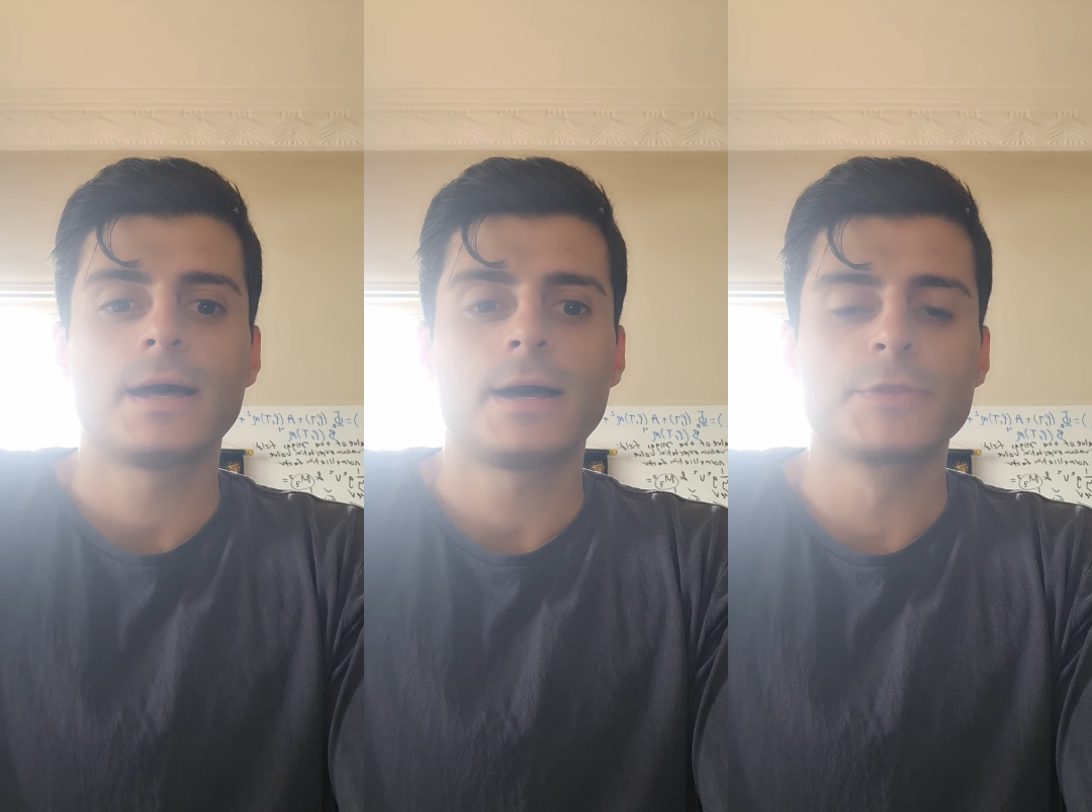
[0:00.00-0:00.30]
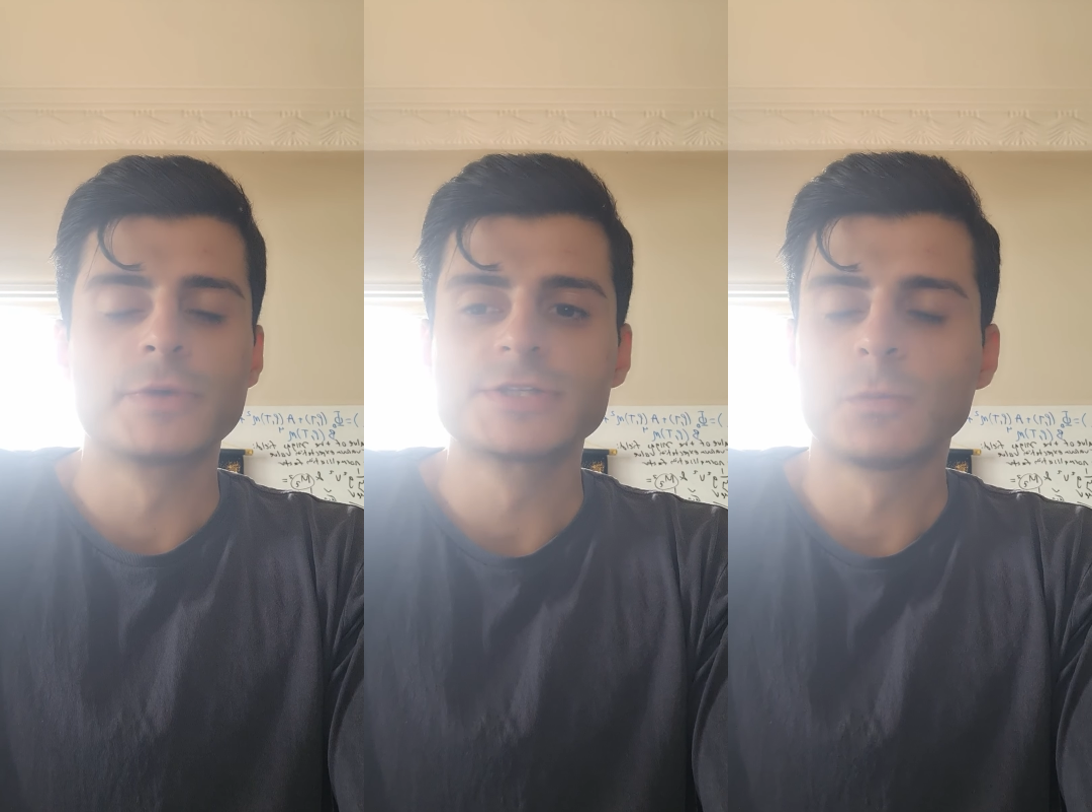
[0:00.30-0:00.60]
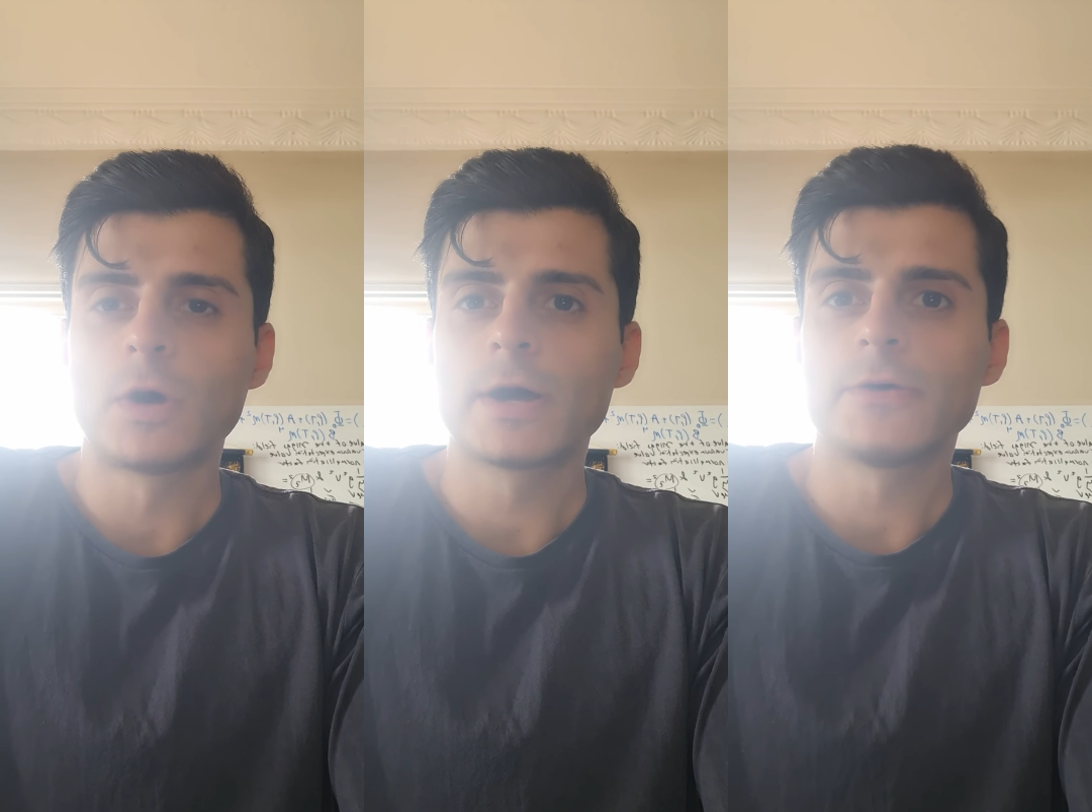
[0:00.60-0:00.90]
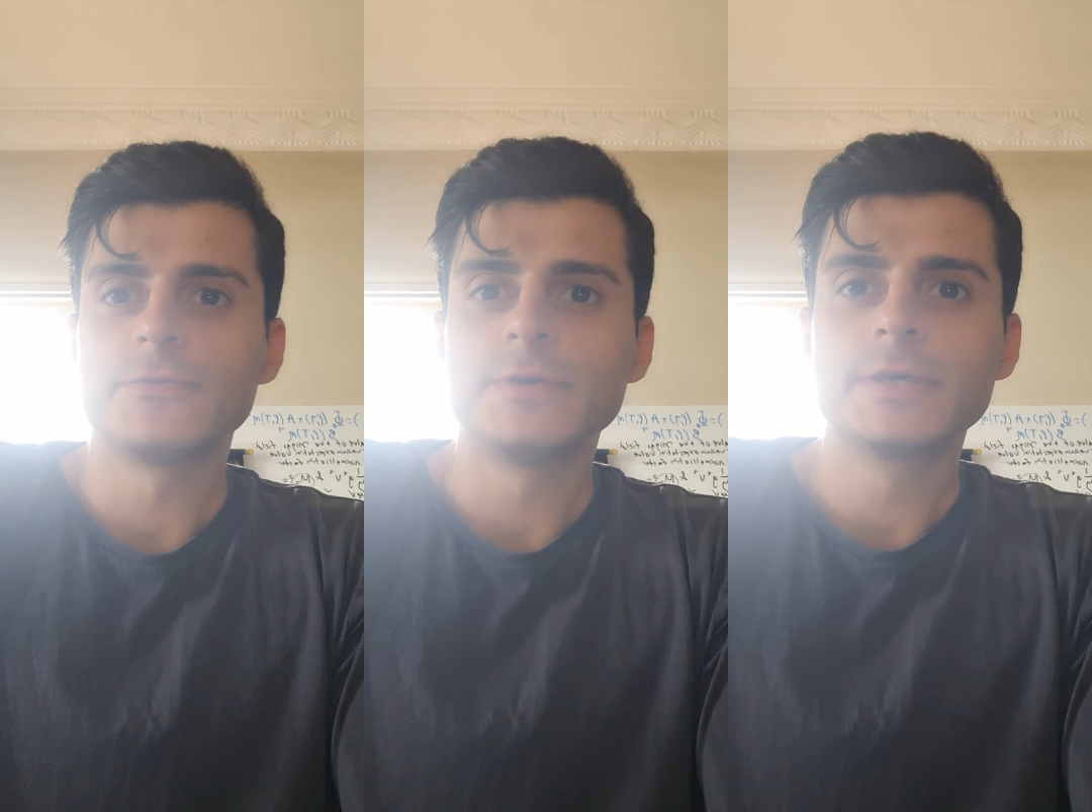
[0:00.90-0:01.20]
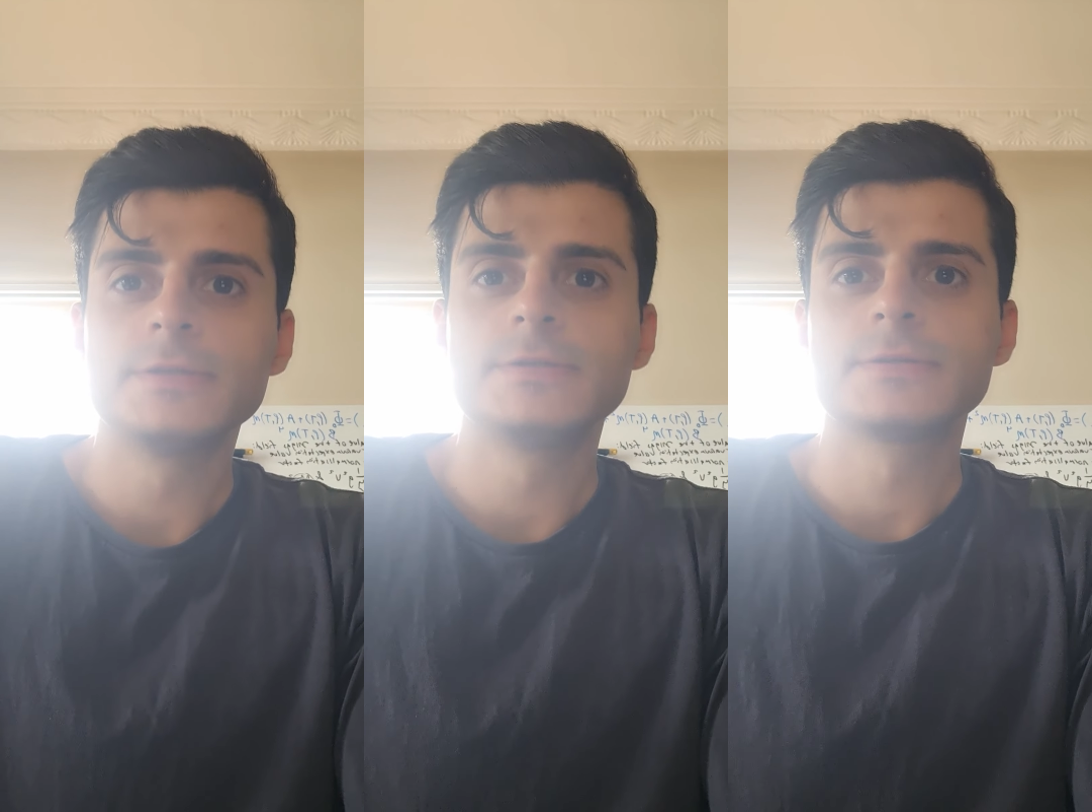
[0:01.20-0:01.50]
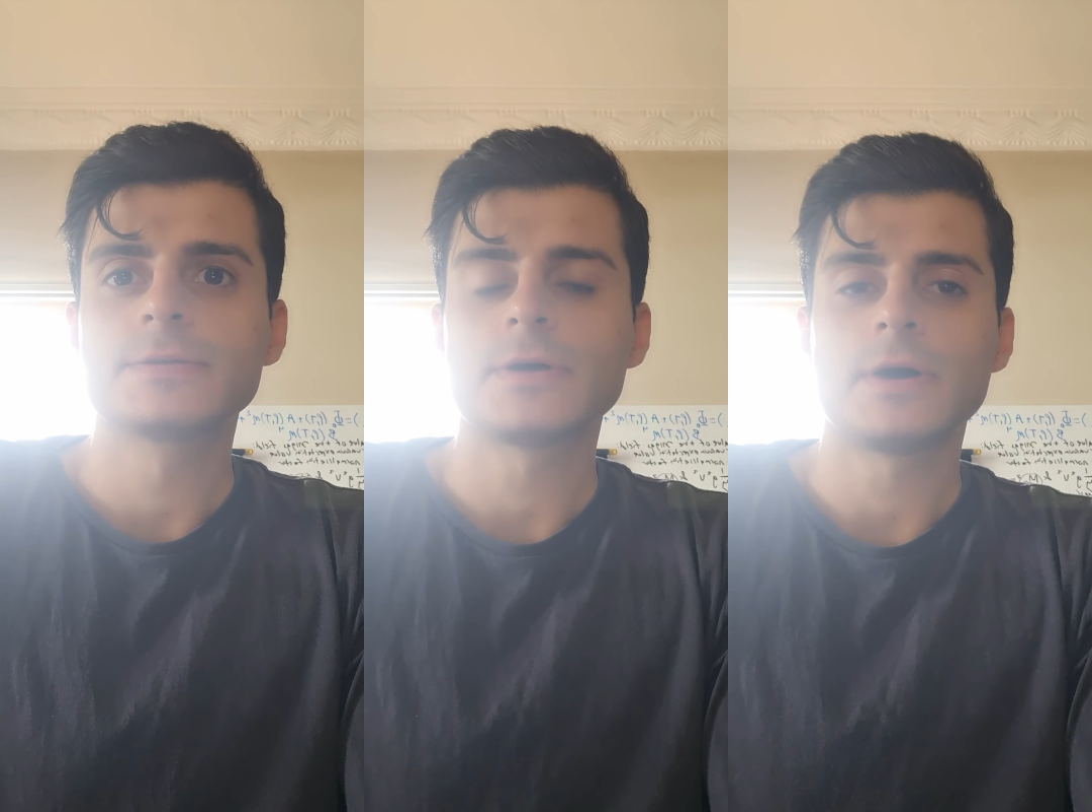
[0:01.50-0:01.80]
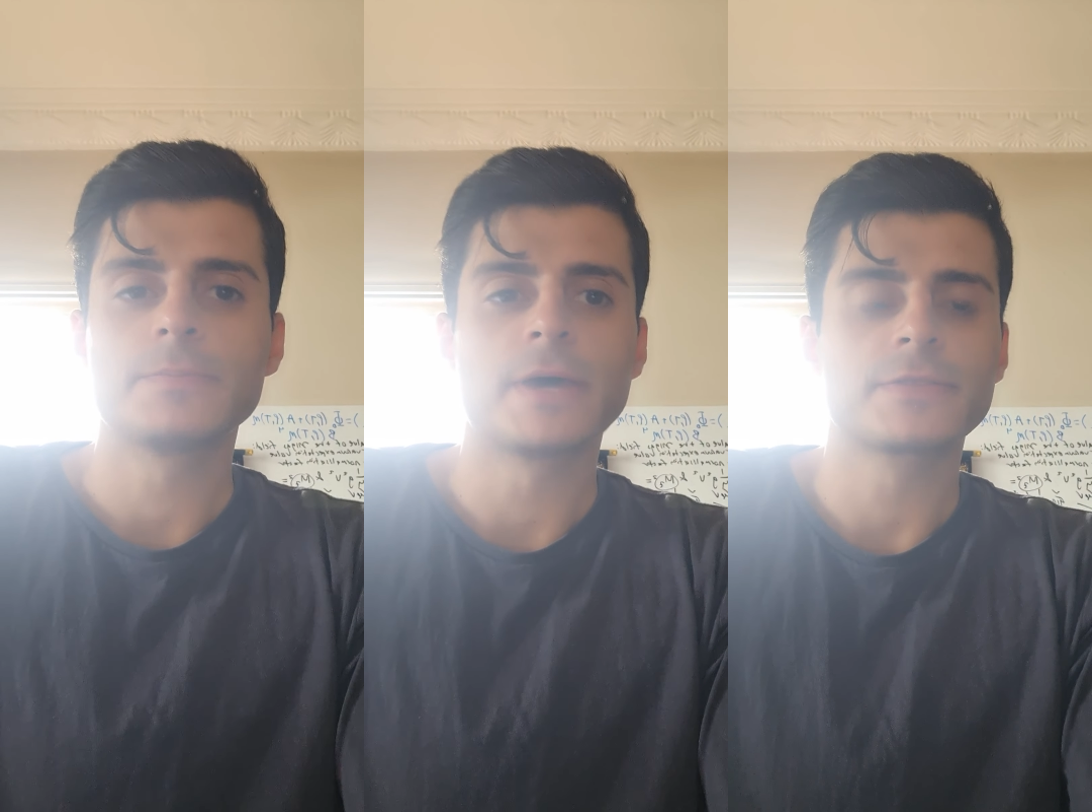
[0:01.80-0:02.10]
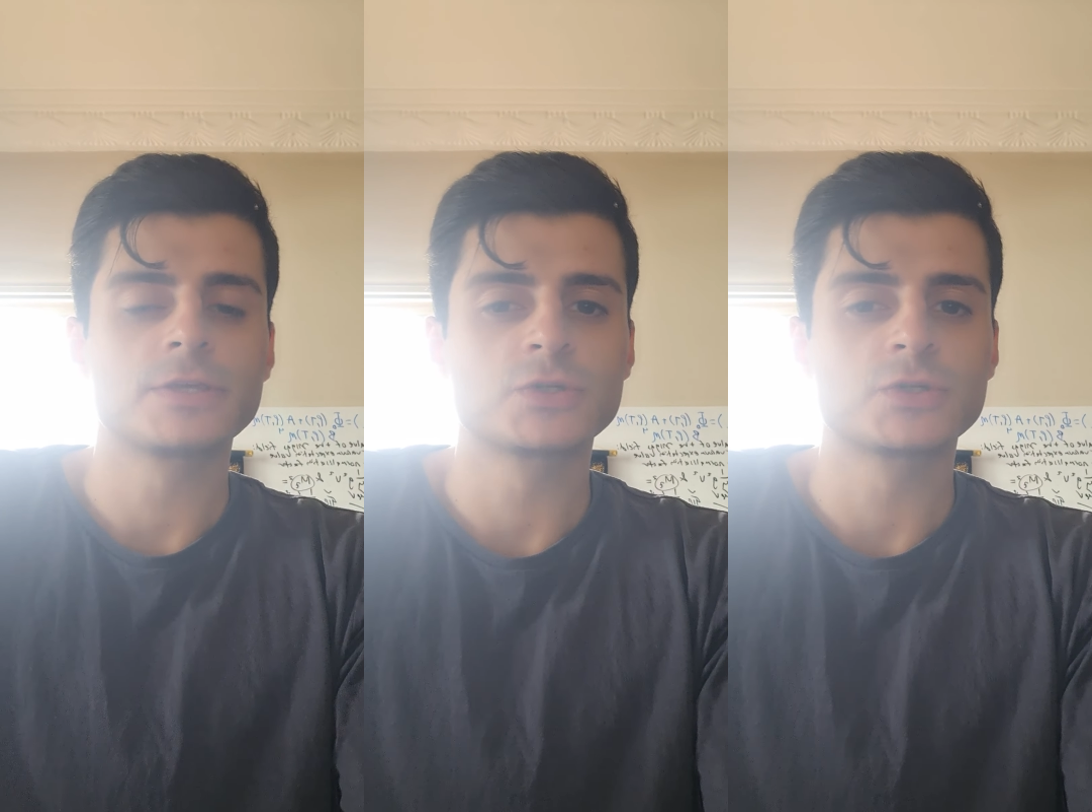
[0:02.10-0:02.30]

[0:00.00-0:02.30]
The reason why I figured I'd make